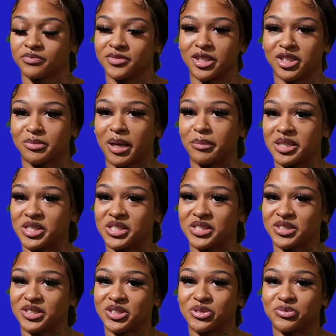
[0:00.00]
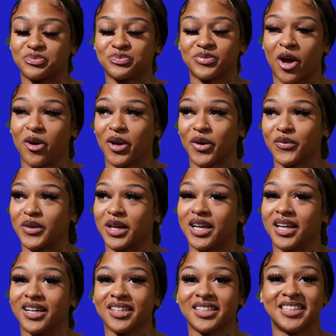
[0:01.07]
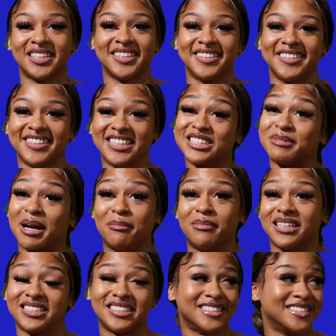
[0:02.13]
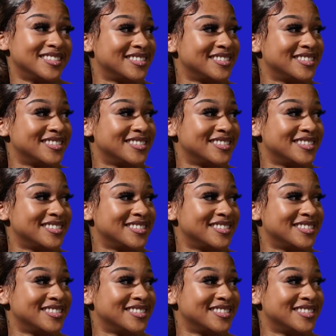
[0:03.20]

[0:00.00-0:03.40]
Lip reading: Those my bitches. I don't give a fuck. Those are my bitches.